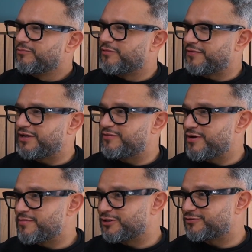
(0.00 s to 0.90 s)
Well, thank you
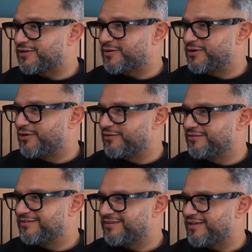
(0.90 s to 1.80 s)
very much for coming
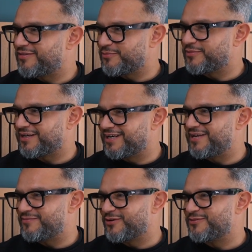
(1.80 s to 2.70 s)
on. I think we're going to
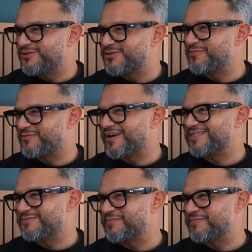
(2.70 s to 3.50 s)
leave it on the super fans